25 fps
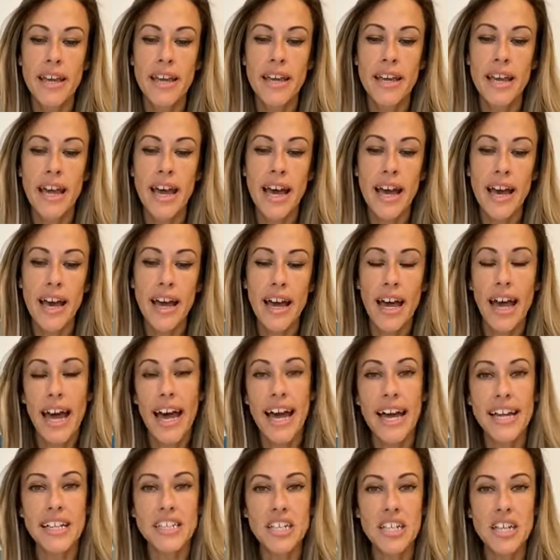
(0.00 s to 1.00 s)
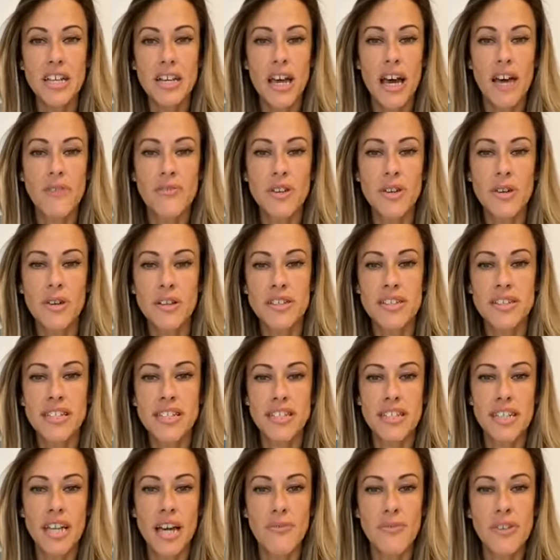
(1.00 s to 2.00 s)
have you
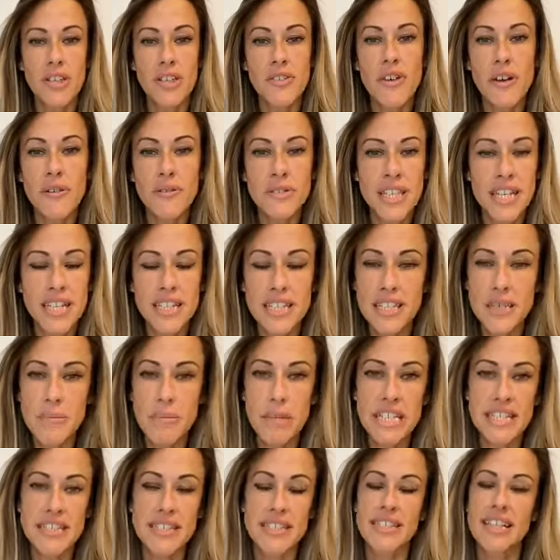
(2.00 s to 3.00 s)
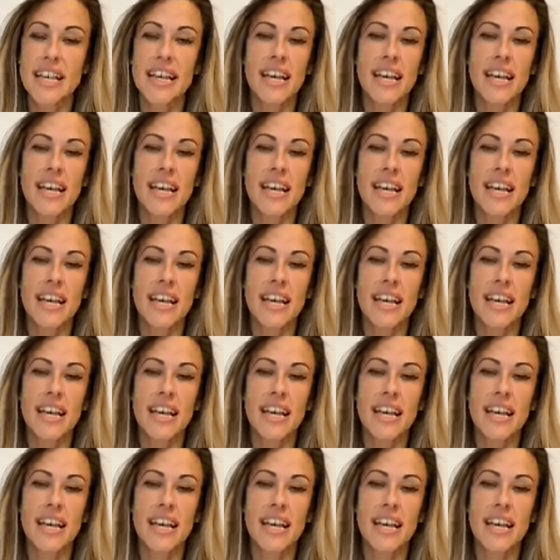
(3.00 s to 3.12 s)
considered having your own Sensi business?